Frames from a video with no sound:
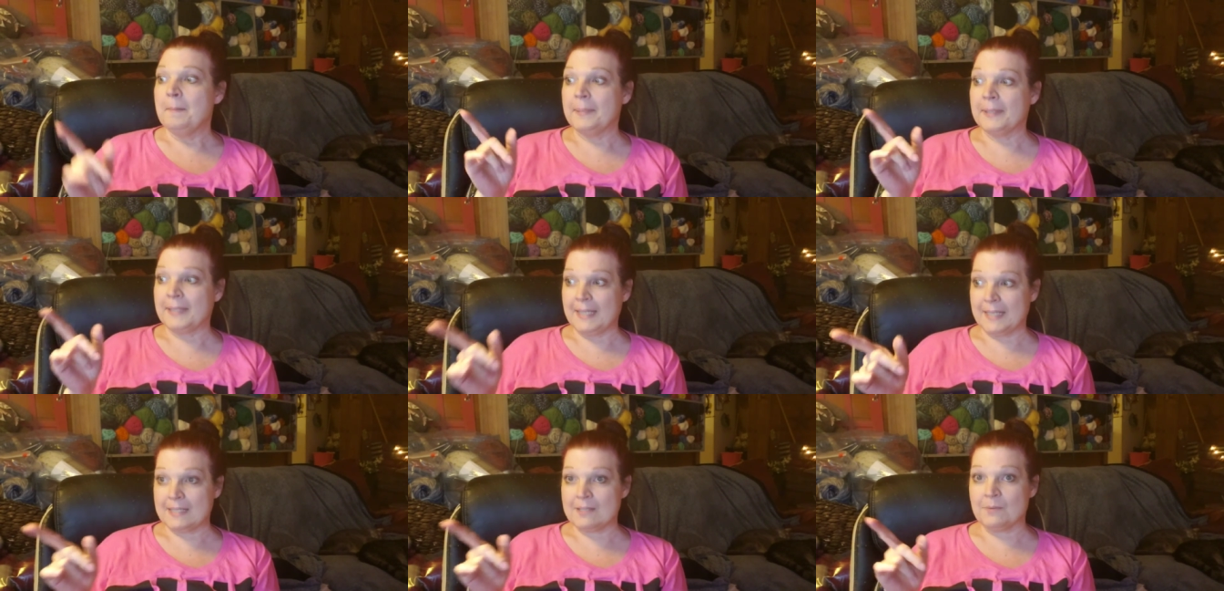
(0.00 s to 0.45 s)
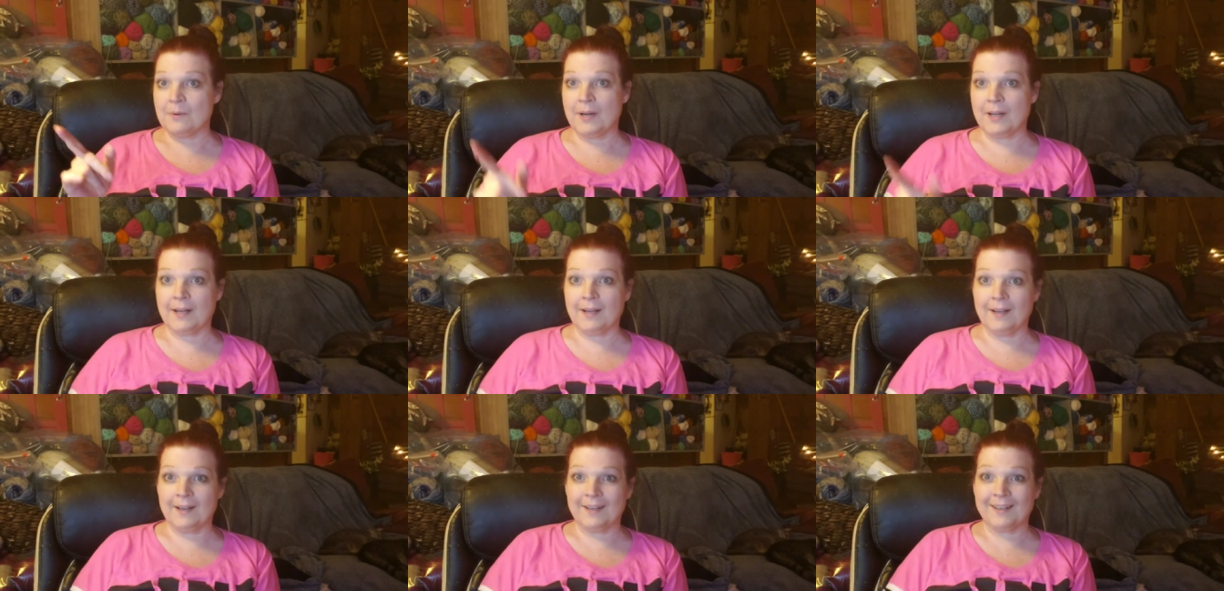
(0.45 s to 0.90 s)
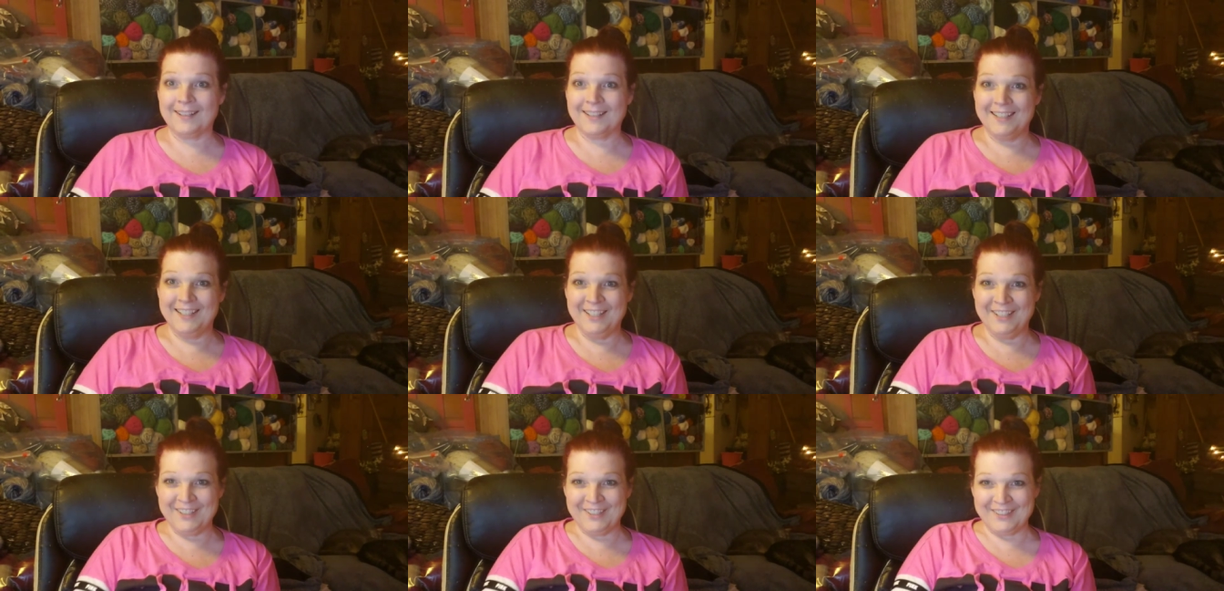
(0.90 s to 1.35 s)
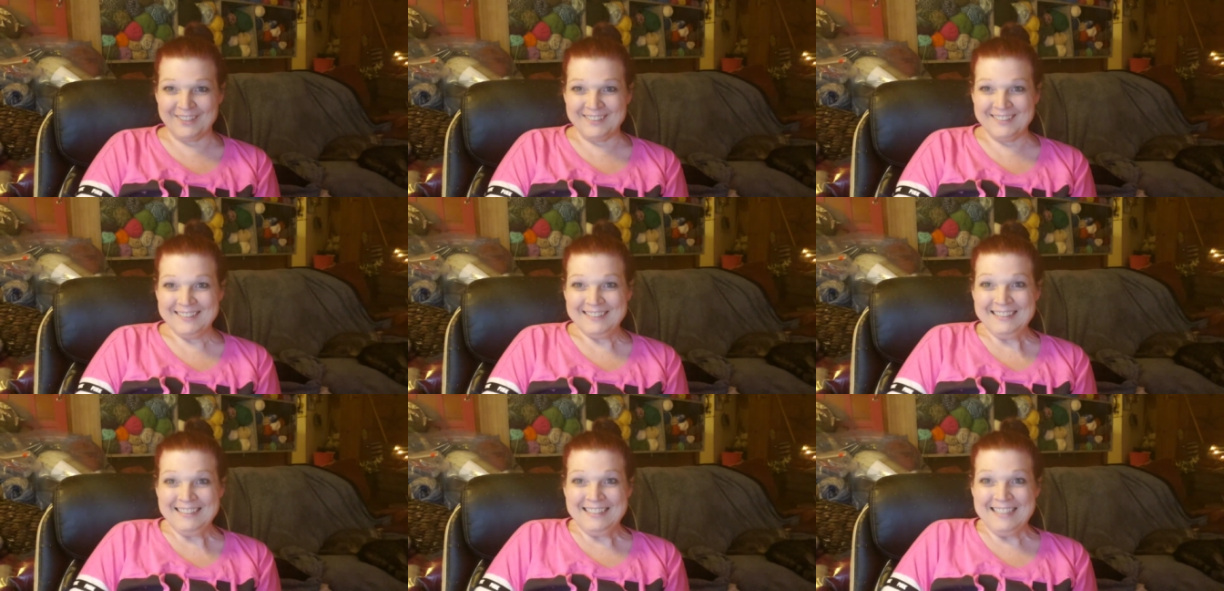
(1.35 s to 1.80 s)
but that's what I got here.
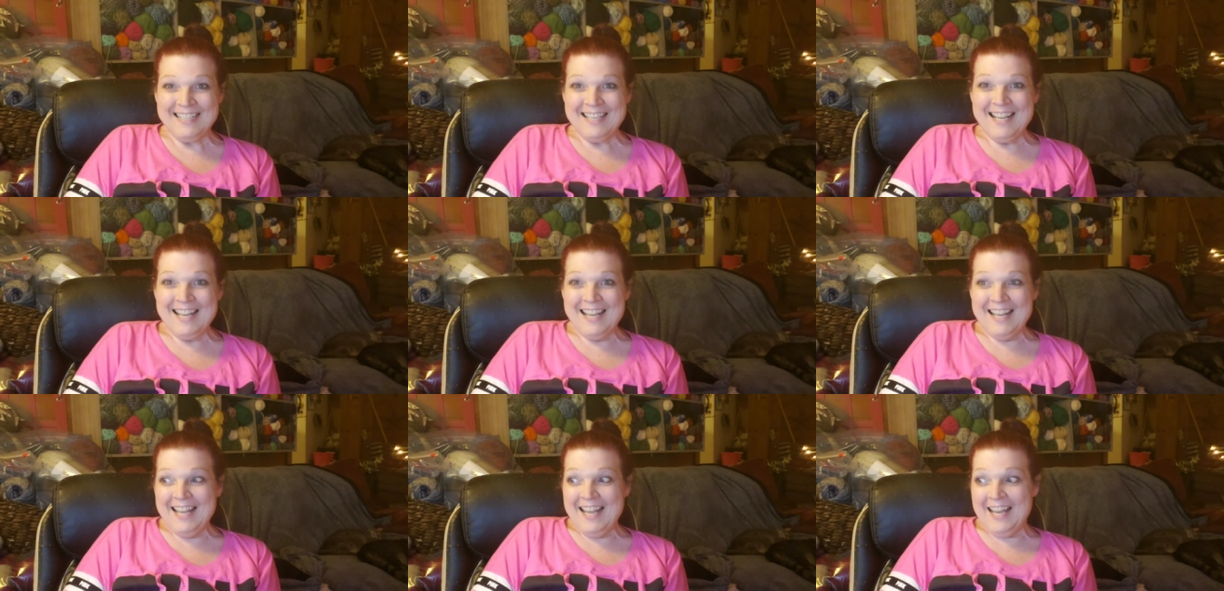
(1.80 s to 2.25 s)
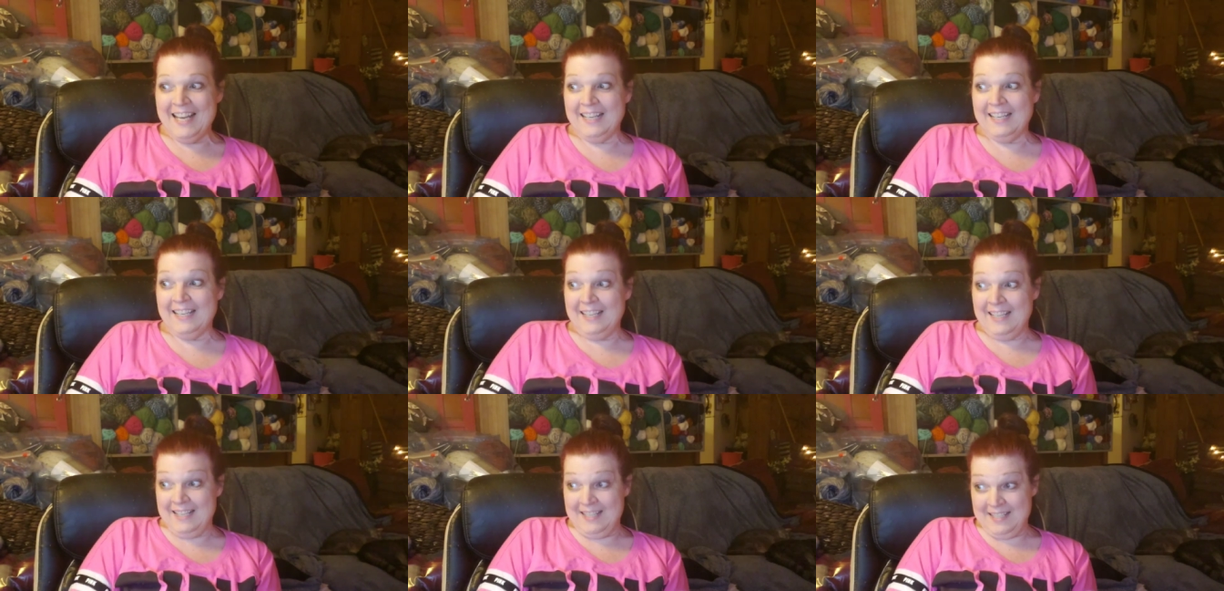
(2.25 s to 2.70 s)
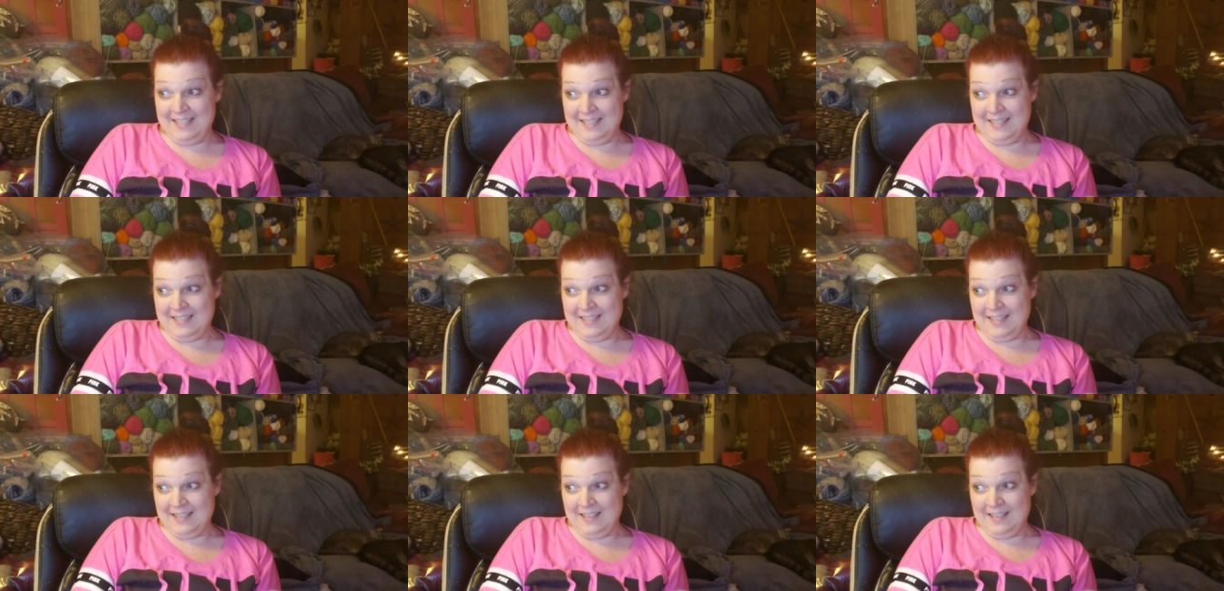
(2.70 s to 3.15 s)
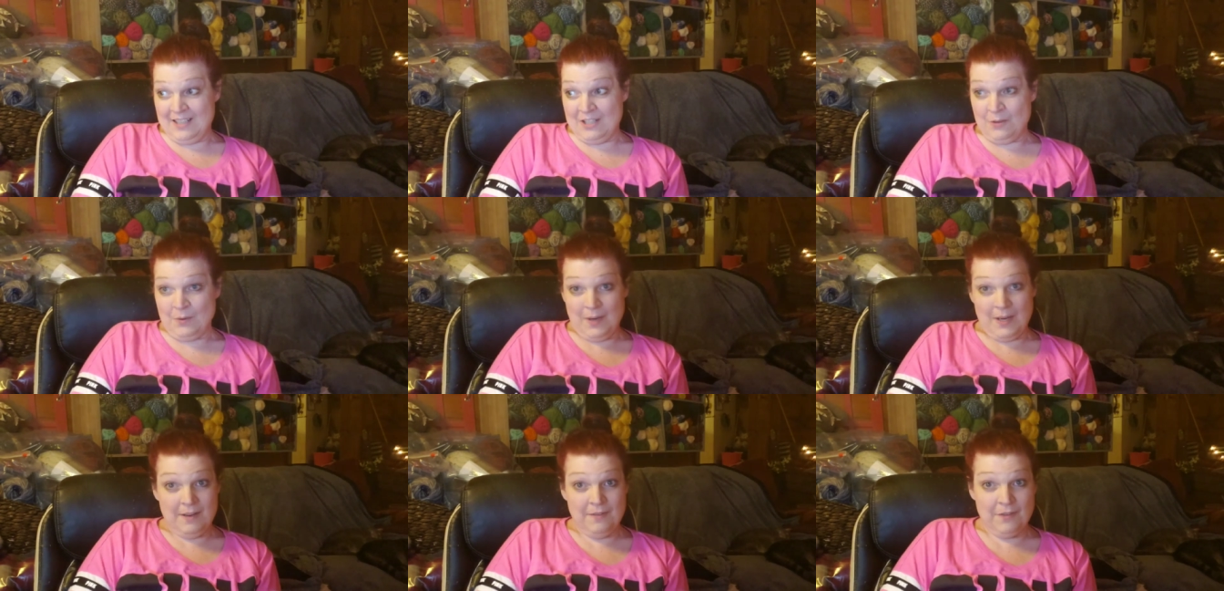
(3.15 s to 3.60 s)
And it is the
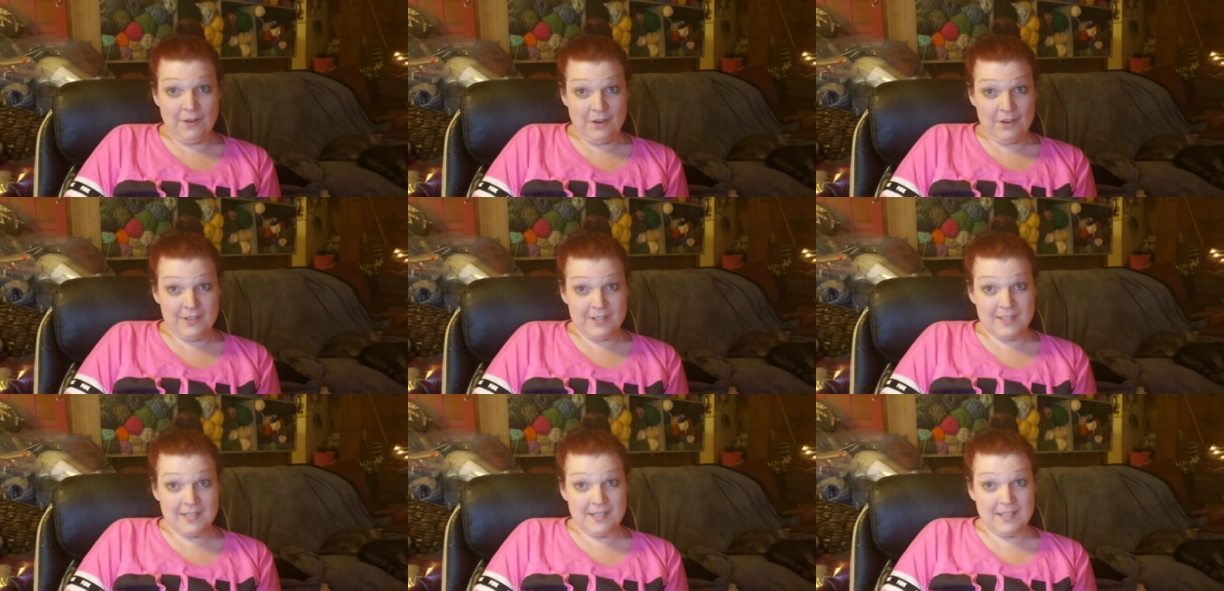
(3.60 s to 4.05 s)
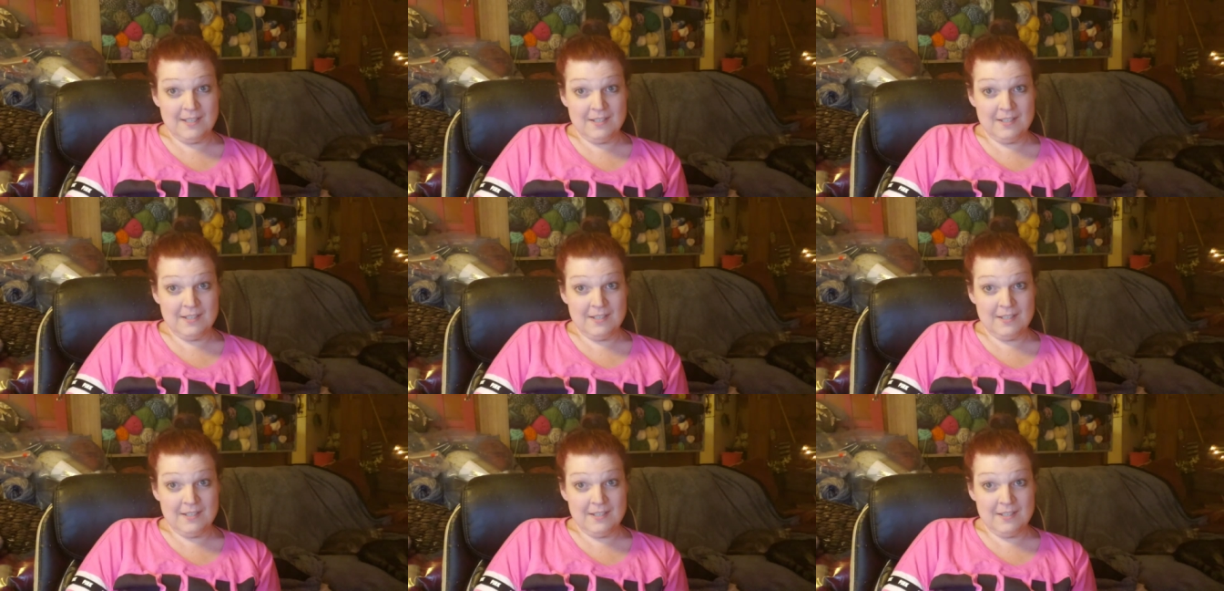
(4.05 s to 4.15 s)
21st,